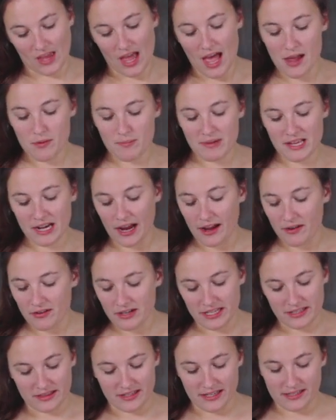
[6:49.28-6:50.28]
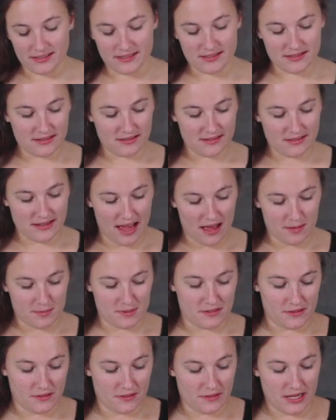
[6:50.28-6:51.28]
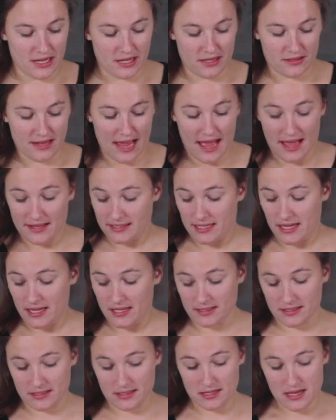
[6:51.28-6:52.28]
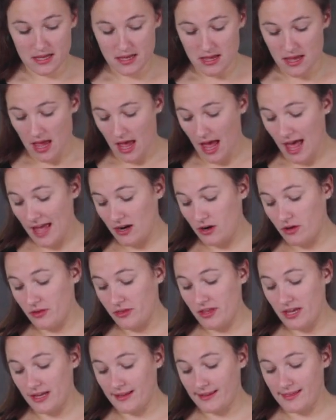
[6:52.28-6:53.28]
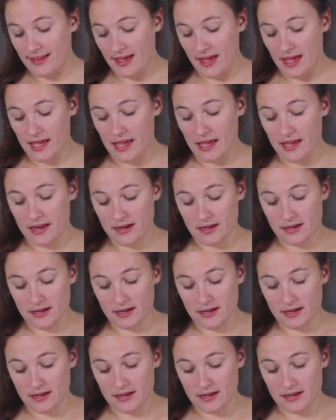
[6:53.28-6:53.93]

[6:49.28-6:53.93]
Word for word: I mean, I would eat this absolutely as is. I don't think that